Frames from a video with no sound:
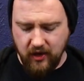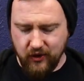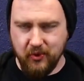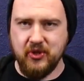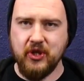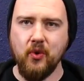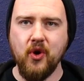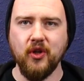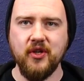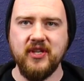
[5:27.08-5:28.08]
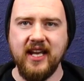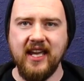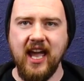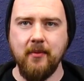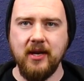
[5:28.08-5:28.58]
There was two colours that
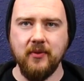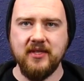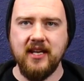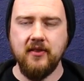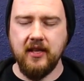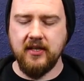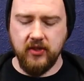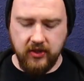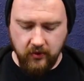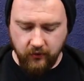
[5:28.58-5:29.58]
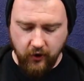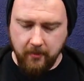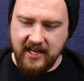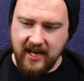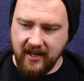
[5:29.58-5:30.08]
it came in. It was either this
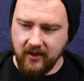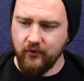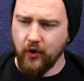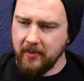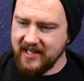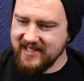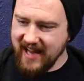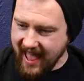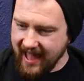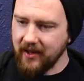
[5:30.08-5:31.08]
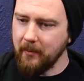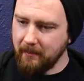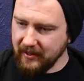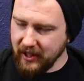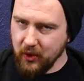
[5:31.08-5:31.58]
Robin's Egg
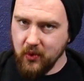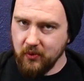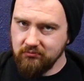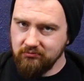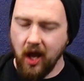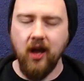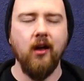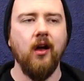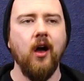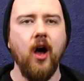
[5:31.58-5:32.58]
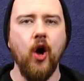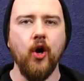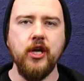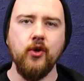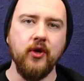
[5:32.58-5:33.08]
Blue,
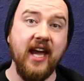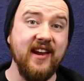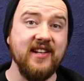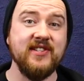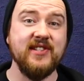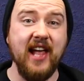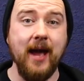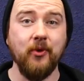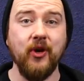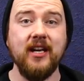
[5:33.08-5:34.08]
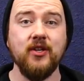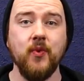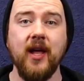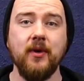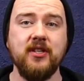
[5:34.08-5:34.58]
or you could get it in slime green as
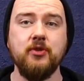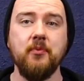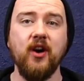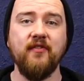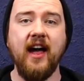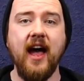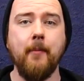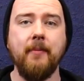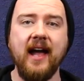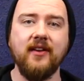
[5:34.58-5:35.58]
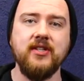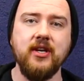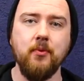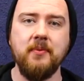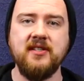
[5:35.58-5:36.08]
well, which is more of a hark-back
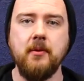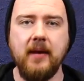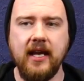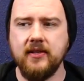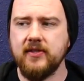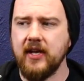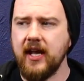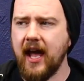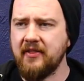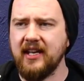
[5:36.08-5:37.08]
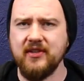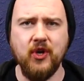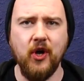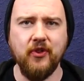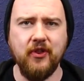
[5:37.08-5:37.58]
to Mr. Big's, I think it's
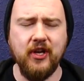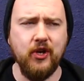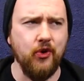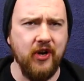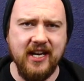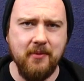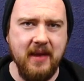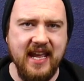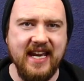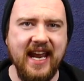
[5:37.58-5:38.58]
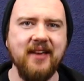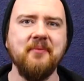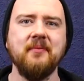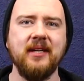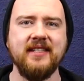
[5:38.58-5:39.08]
called the Green Meanie
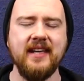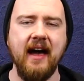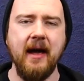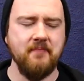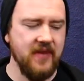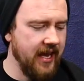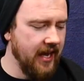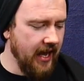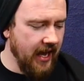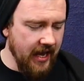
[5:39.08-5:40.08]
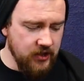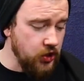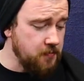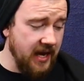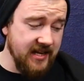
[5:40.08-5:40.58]
guitar.
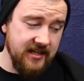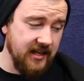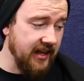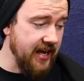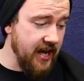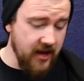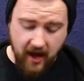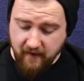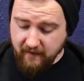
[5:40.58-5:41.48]
Just basically a